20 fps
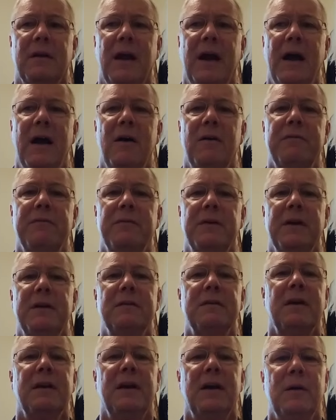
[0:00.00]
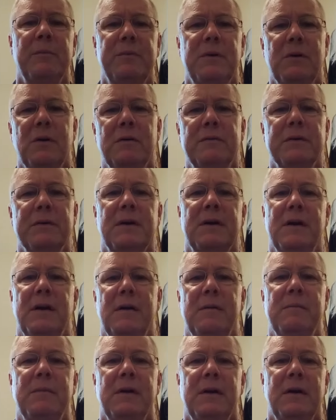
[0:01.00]
how friends can help you
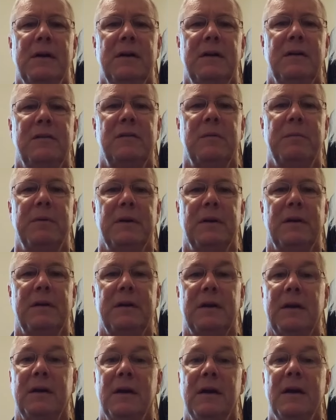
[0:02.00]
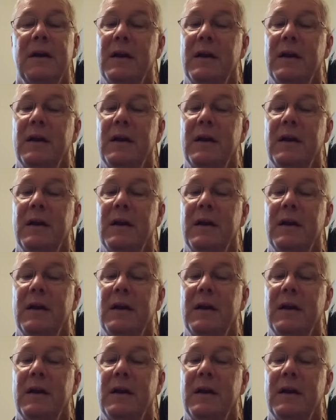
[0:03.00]
overcome disability.